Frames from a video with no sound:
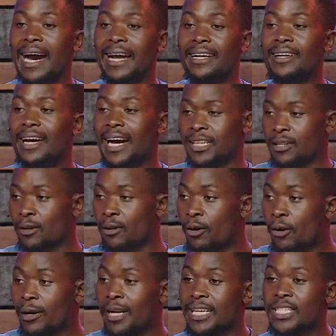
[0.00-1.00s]
And at
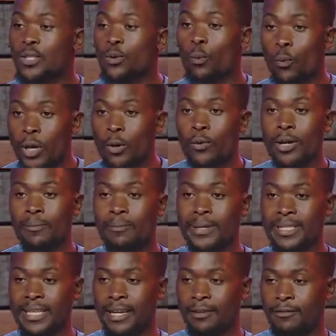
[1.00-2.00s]
long last, we will
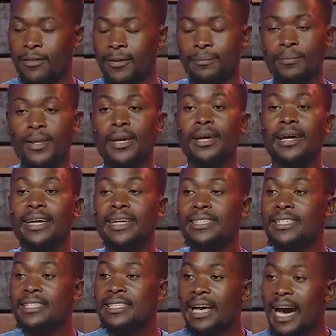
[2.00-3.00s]
be saved.
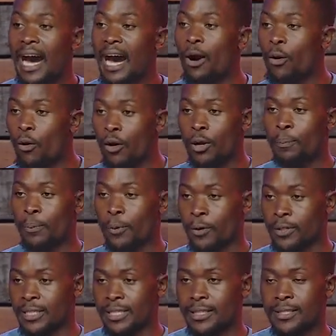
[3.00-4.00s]
It is a whole
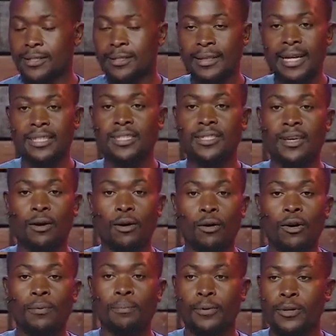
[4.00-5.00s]
process. That is the
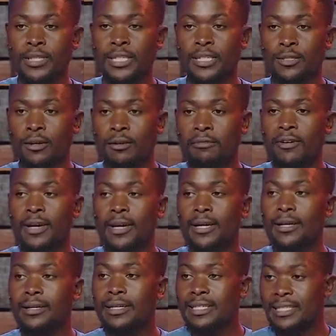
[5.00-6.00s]
whole process of
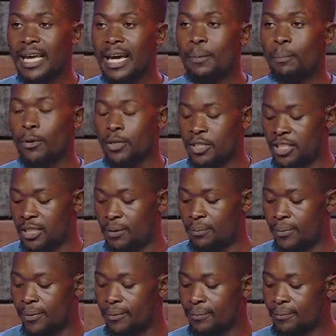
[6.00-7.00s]

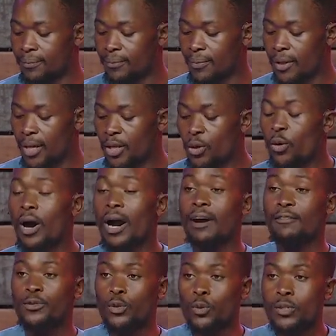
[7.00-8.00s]
discipleship. You
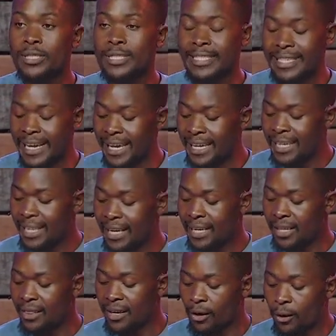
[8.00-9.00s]
have to stay
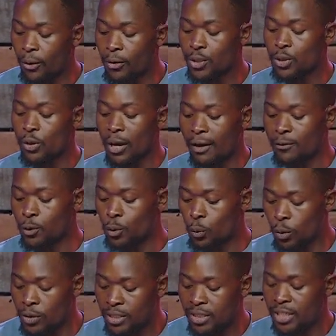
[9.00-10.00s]
in the course. You have
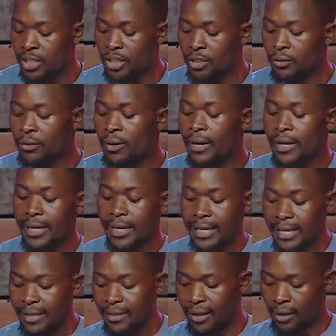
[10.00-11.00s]
to continue
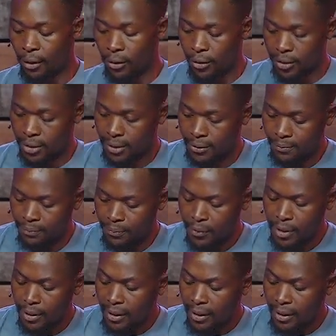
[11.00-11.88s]
in the course.